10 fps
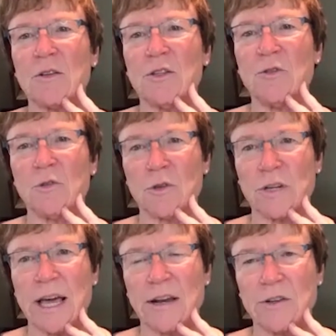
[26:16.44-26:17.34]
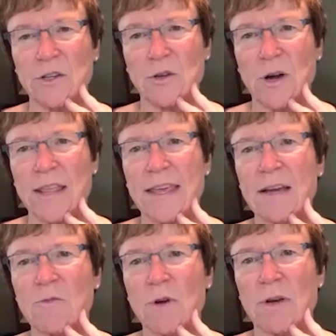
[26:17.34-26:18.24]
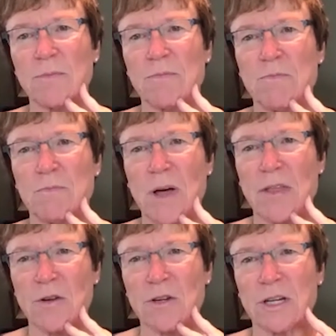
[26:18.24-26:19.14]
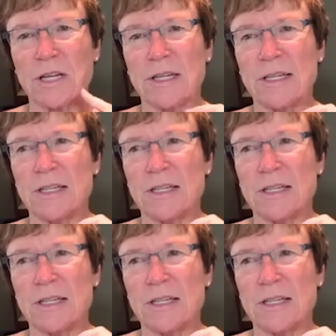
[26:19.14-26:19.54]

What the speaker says: you learned how to do. I think what motherhood